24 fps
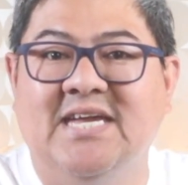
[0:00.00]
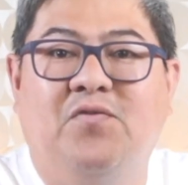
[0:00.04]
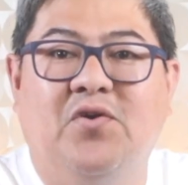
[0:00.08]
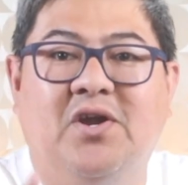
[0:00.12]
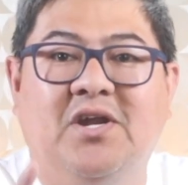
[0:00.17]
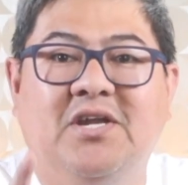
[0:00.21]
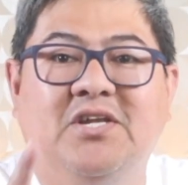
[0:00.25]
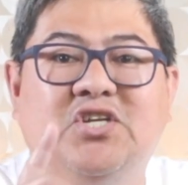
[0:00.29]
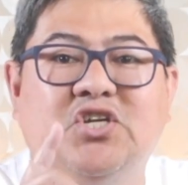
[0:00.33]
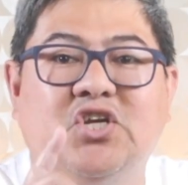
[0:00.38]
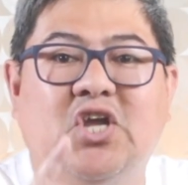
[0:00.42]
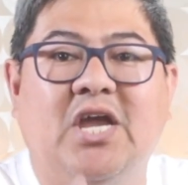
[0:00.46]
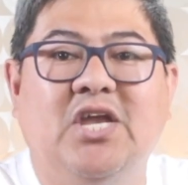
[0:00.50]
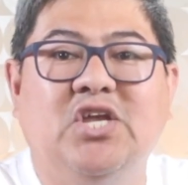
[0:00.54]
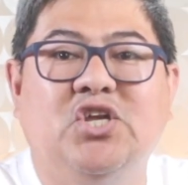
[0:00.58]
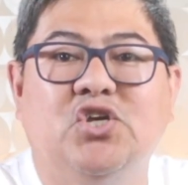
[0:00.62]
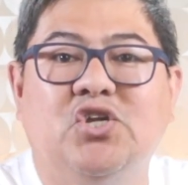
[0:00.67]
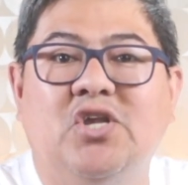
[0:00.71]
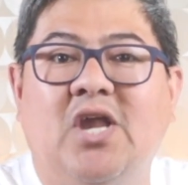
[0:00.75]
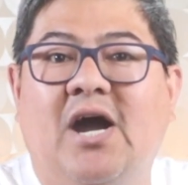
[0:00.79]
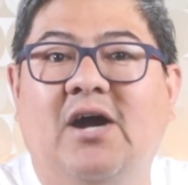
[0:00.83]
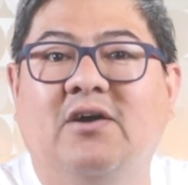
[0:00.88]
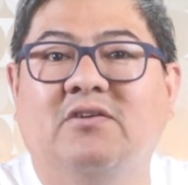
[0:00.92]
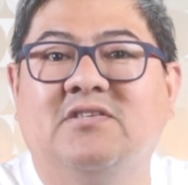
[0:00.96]
For
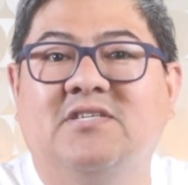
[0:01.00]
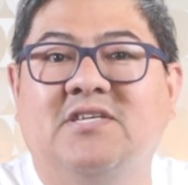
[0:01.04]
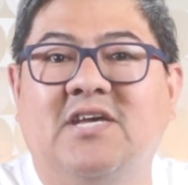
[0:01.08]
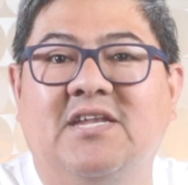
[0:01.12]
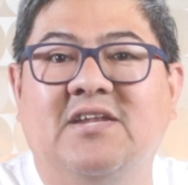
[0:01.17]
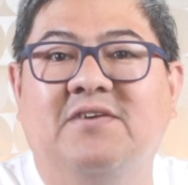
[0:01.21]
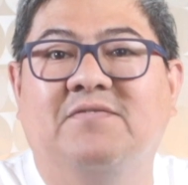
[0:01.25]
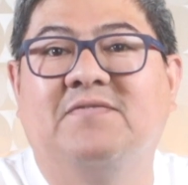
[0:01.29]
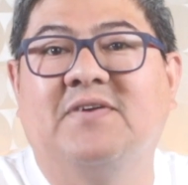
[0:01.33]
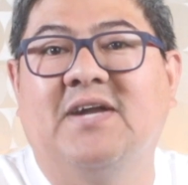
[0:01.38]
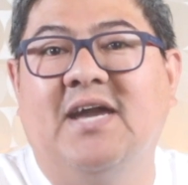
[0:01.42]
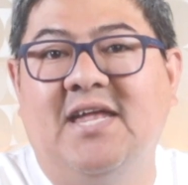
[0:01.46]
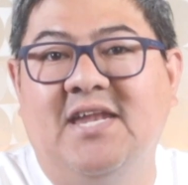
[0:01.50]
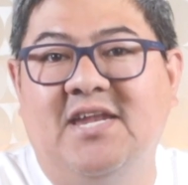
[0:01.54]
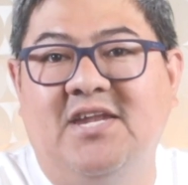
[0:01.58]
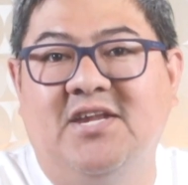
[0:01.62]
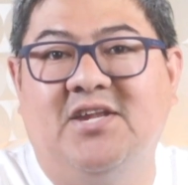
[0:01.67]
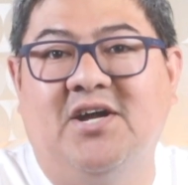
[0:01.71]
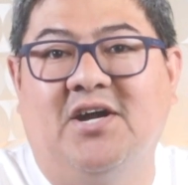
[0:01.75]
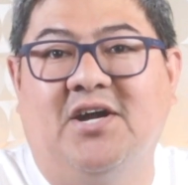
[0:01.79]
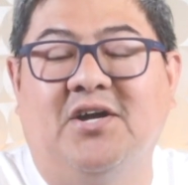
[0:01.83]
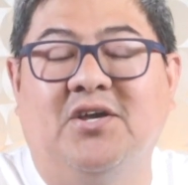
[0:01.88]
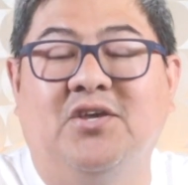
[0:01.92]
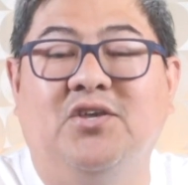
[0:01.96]
education outside of
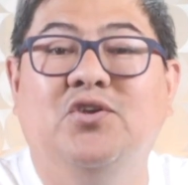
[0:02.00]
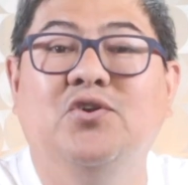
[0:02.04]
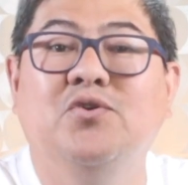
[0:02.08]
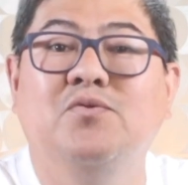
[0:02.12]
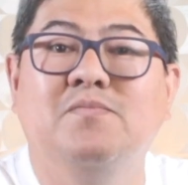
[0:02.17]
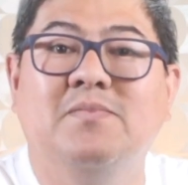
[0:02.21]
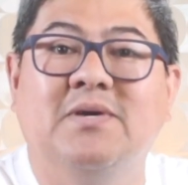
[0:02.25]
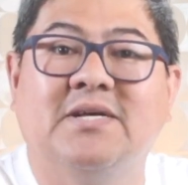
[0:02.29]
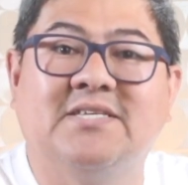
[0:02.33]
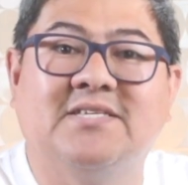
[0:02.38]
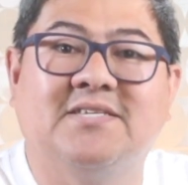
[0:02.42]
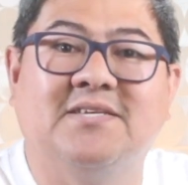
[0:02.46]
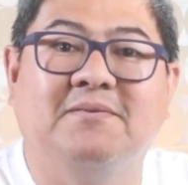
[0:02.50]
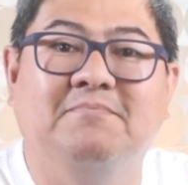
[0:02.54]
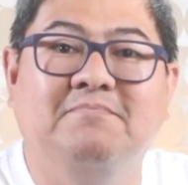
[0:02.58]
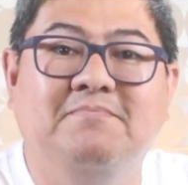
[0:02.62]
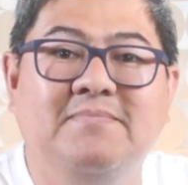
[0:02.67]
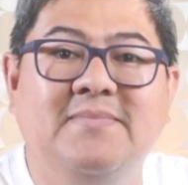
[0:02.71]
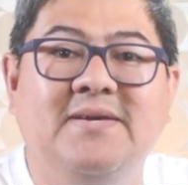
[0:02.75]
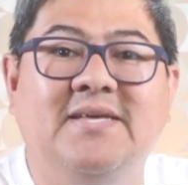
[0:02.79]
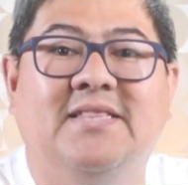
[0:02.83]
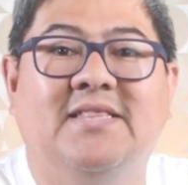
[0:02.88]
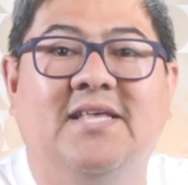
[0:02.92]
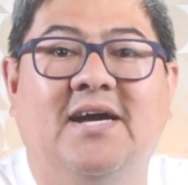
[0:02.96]
Canada, you must
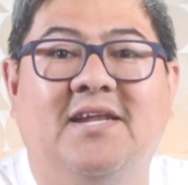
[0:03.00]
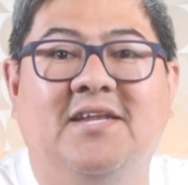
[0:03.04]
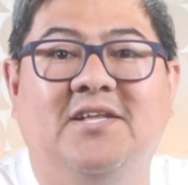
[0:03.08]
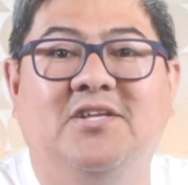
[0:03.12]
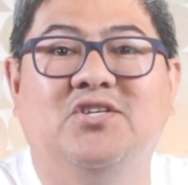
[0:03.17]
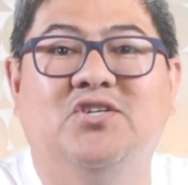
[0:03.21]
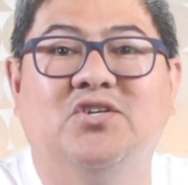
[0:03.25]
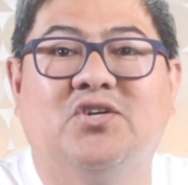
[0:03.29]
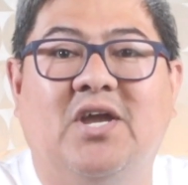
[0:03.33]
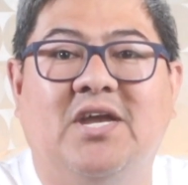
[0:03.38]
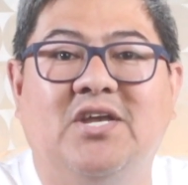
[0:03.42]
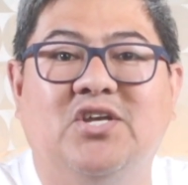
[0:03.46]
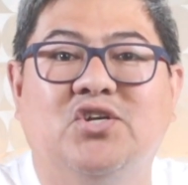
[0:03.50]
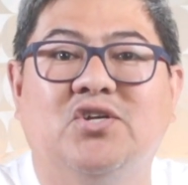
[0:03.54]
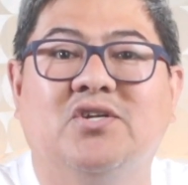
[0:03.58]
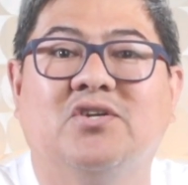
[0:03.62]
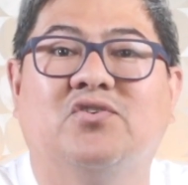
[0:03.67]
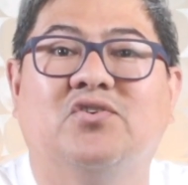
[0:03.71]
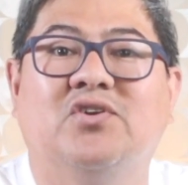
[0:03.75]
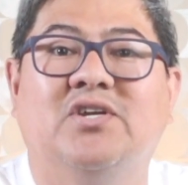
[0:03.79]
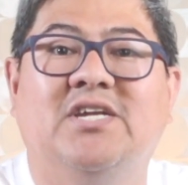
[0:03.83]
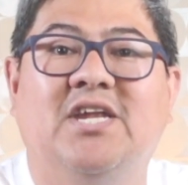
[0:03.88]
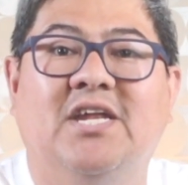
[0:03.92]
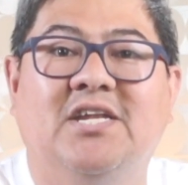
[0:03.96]
submit an education
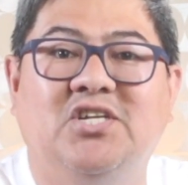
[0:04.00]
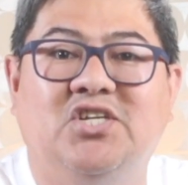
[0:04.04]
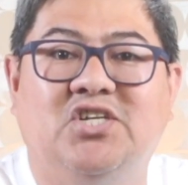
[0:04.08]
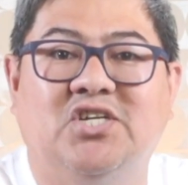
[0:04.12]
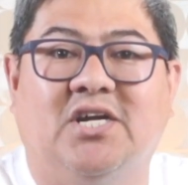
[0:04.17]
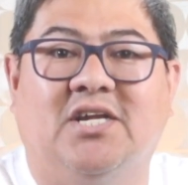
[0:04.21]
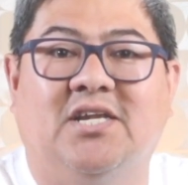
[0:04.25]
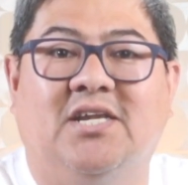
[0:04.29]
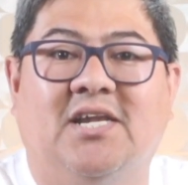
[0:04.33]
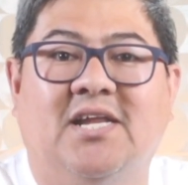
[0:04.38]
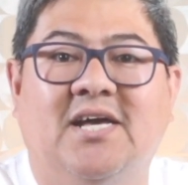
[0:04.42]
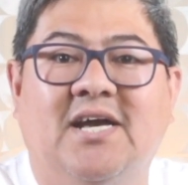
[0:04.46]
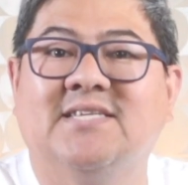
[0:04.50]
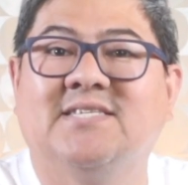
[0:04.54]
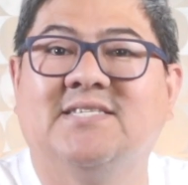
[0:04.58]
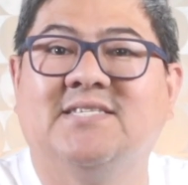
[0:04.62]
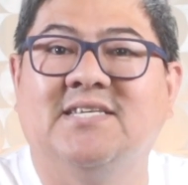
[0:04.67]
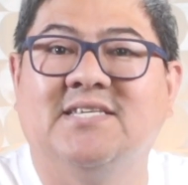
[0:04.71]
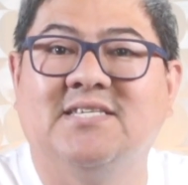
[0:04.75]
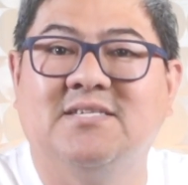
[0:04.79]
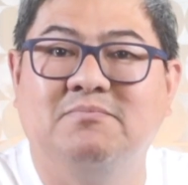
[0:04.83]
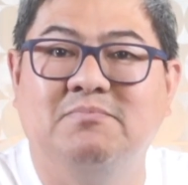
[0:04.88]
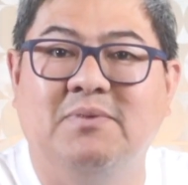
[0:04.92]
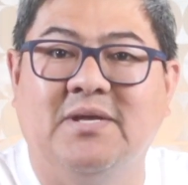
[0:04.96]
credential
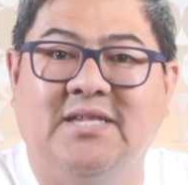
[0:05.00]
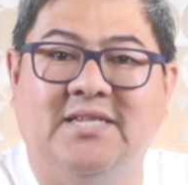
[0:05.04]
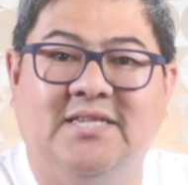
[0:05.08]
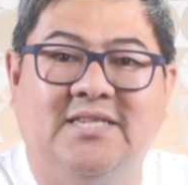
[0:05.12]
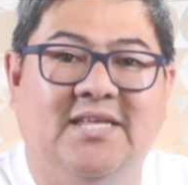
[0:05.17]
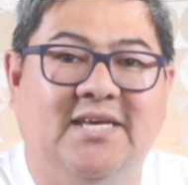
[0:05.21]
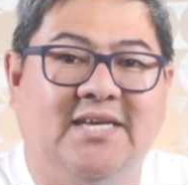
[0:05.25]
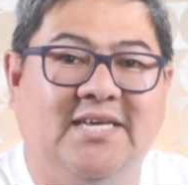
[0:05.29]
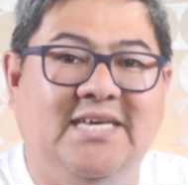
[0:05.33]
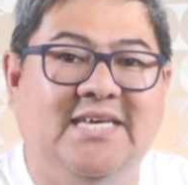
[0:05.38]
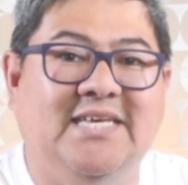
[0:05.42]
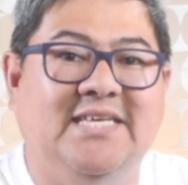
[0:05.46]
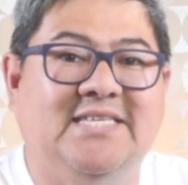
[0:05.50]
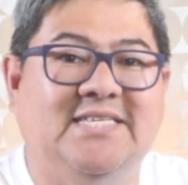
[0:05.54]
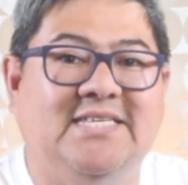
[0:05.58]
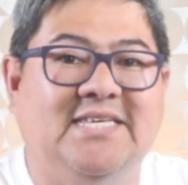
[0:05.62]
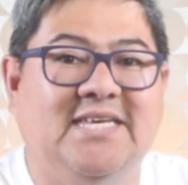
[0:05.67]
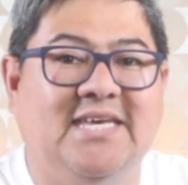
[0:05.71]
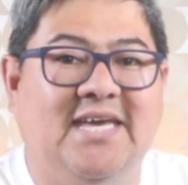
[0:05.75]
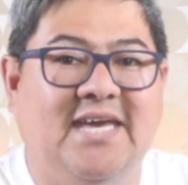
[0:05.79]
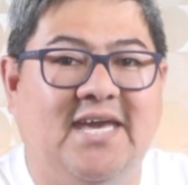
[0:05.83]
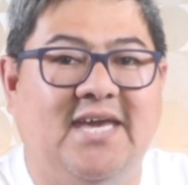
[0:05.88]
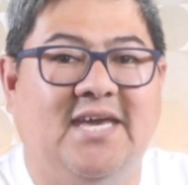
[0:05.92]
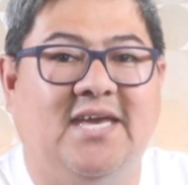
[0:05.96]
assessment, the E
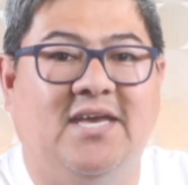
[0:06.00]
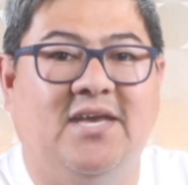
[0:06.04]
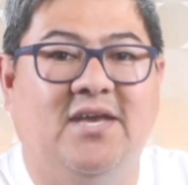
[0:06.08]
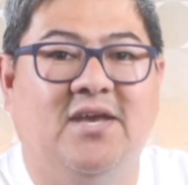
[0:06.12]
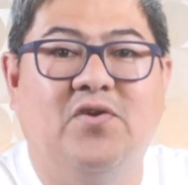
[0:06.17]
C A.